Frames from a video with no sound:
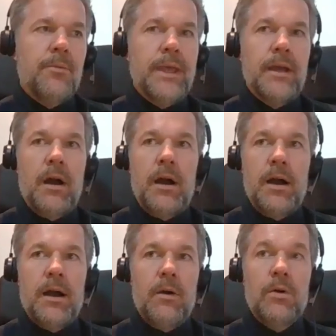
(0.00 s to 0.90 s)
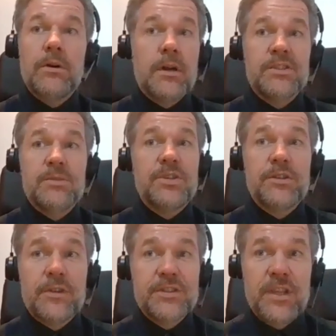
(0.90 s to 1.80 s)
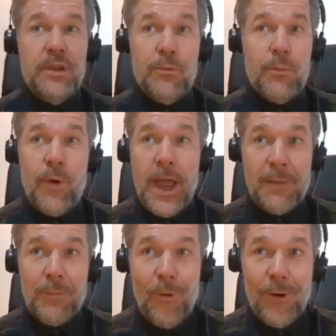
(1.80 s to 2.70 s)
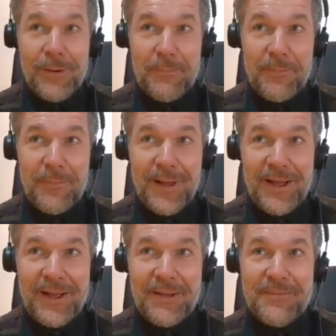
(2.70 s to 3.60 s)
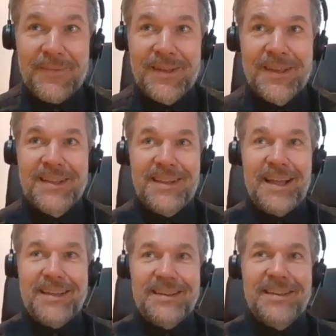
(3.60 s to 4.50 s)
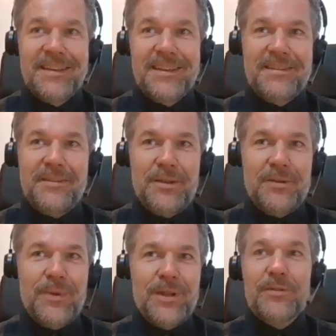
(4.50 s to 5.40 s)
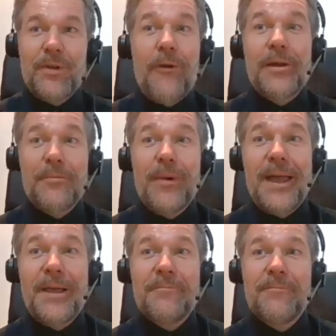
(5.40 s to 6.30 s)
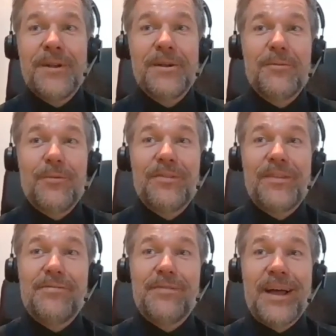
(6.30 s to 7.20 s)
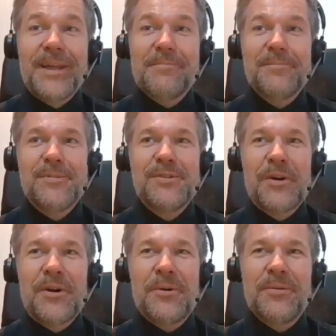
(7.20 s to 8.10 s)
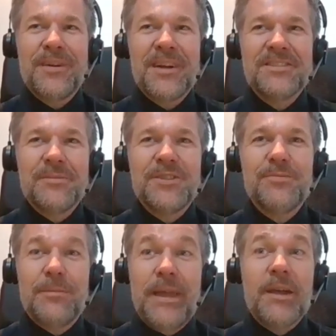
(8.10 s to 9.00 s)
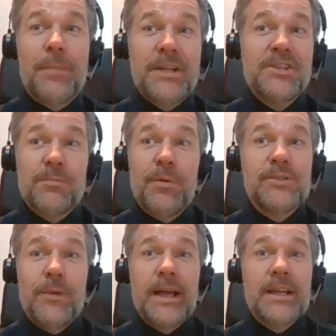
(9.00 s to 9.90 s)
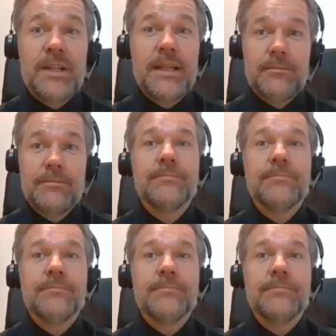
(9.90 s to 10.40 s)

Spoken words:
We are also, customers are trusting you way more. We're not going away. We're not a one-day fly. So customers with bigger pension pots will actually...